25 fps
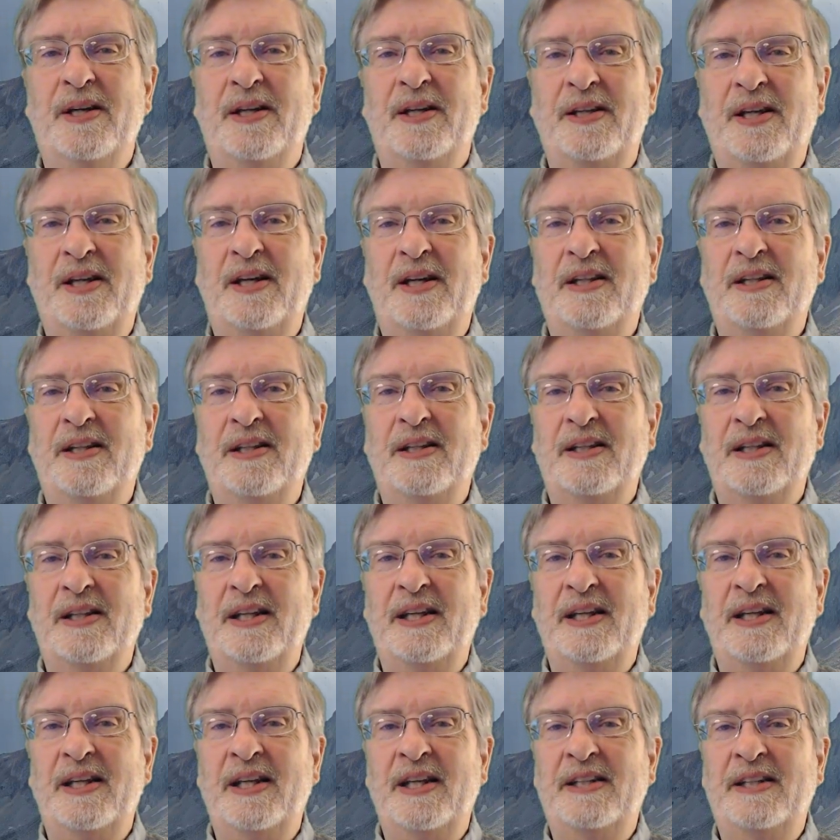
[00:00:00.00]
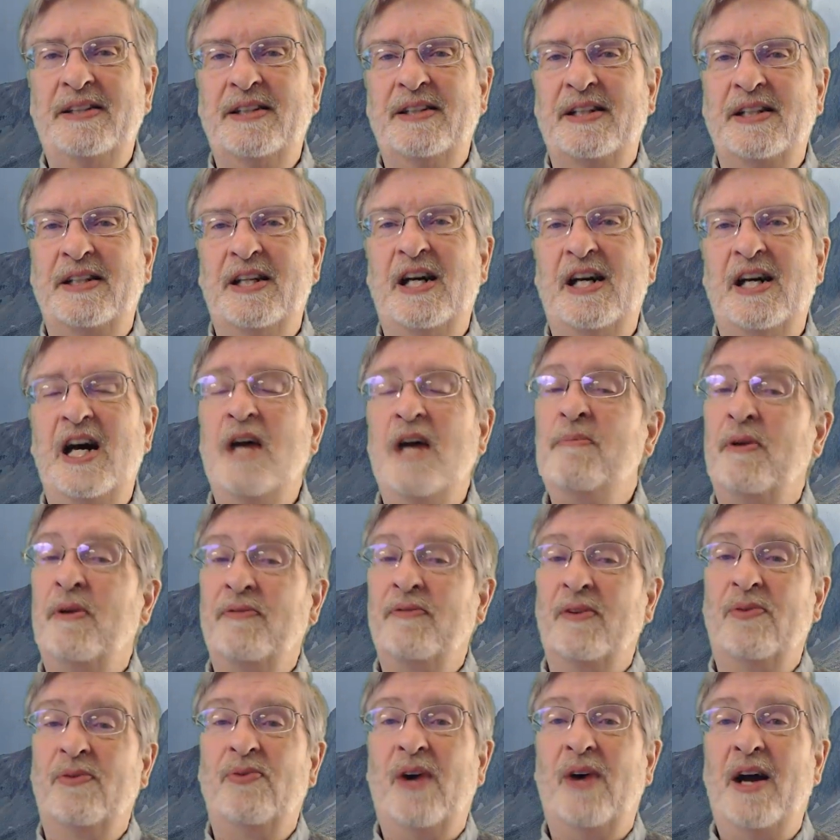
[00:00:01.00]
Tell it's the time of
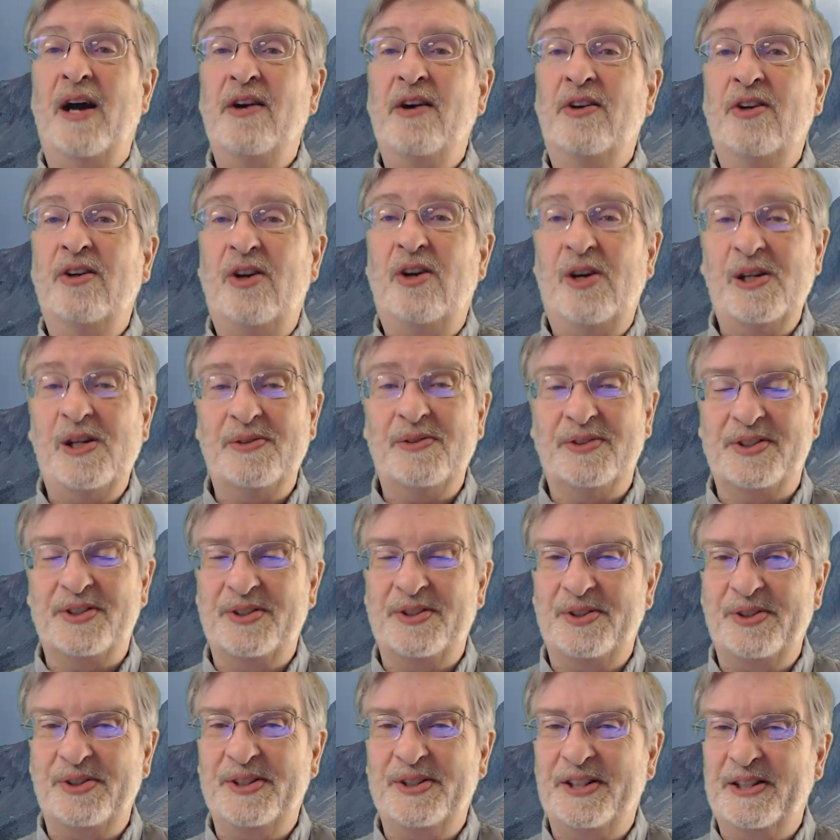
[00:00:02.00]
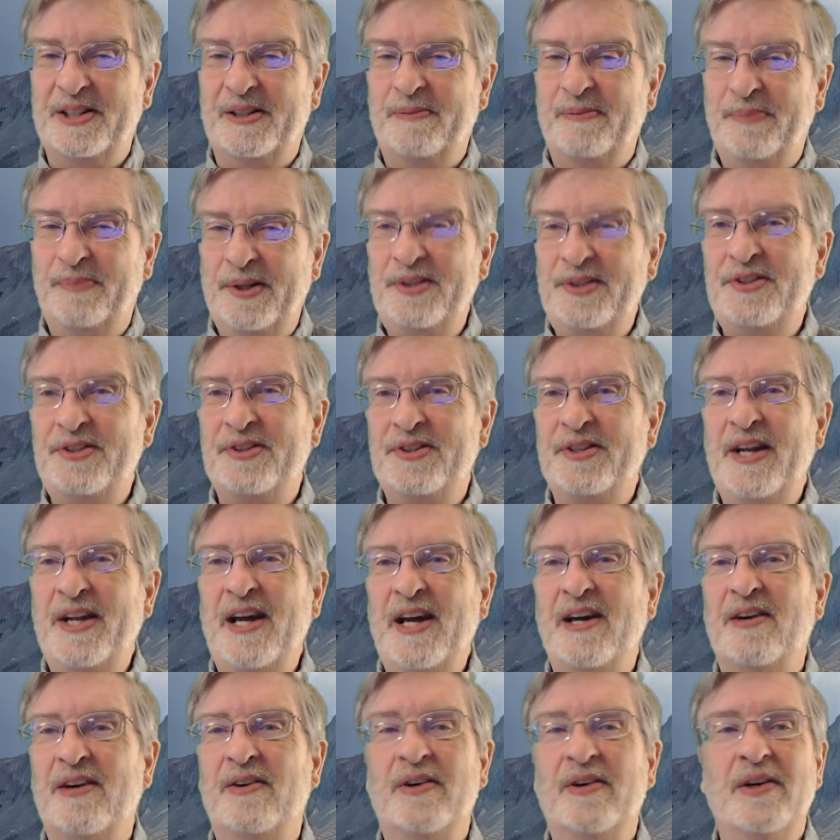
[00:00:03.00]
the final harvest. Do you get the picture
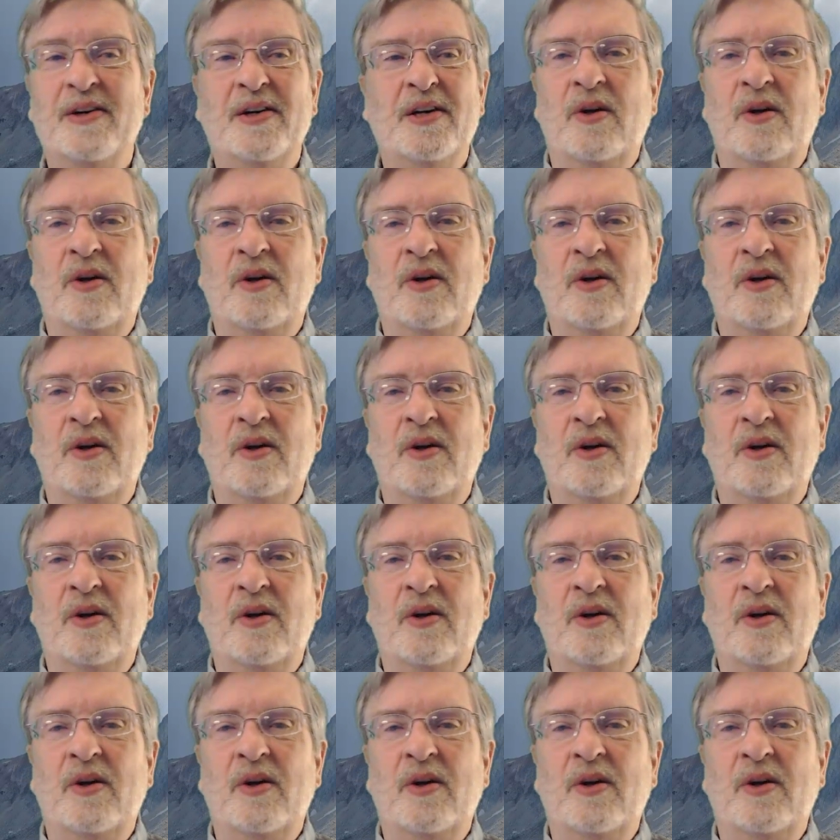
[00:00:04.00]
now?